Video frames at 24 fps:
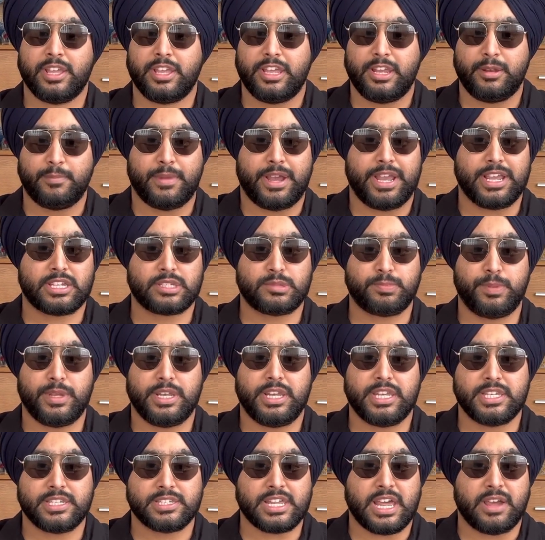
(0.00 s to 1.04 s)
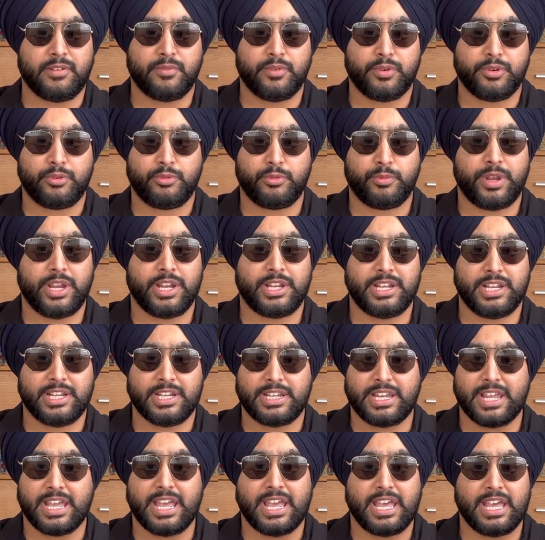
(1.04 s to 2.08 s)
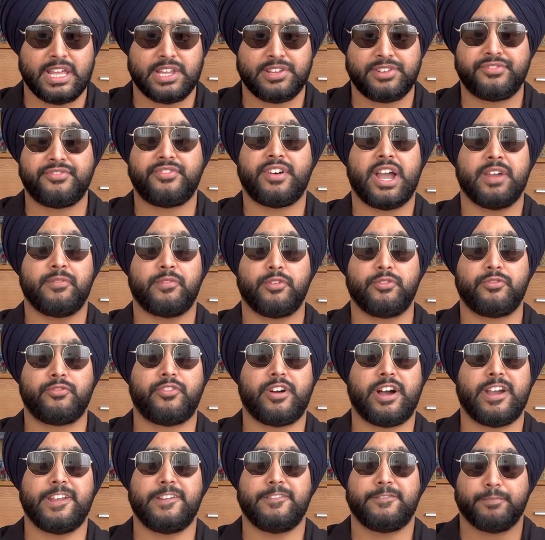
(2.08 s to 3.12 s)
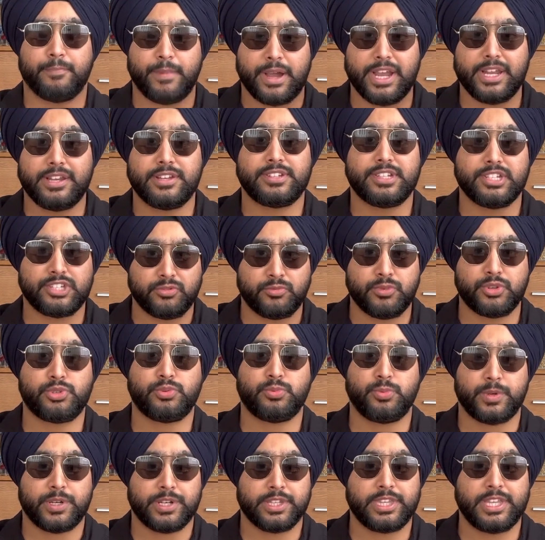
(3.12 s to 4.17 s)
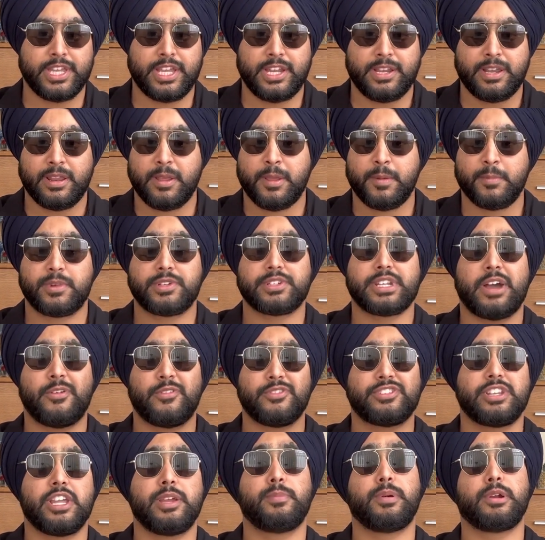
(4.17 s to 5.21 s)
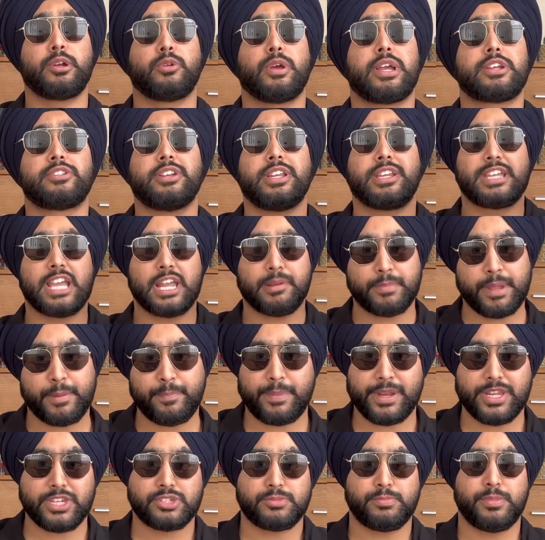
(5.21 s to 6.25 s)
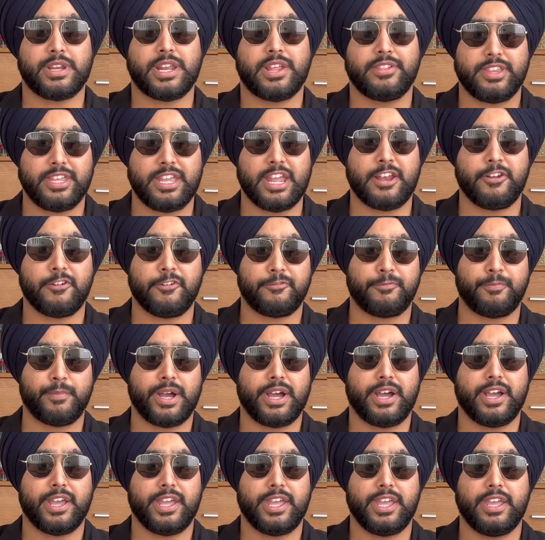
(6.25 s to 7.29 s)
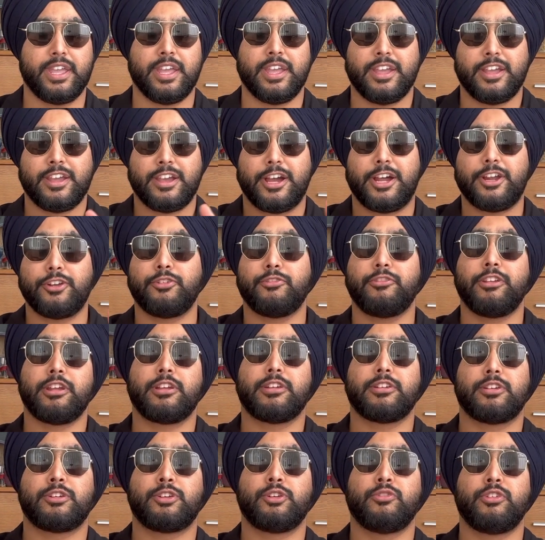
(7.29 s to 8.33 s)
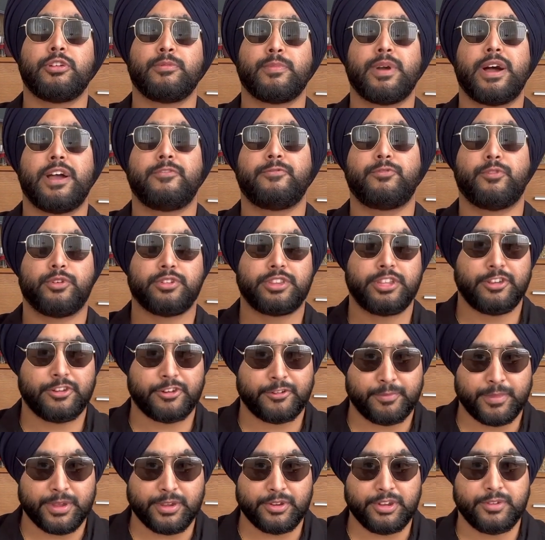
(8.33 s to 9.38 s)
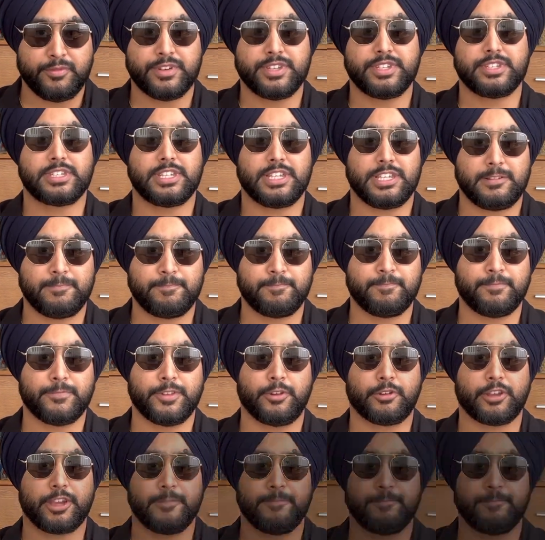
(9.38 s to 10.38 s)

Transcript: in my experience, I would rate it as 5 out of 5. My decision was worth it because I was able to actually get my placement at the end of my during my fourth year of my university. Okay.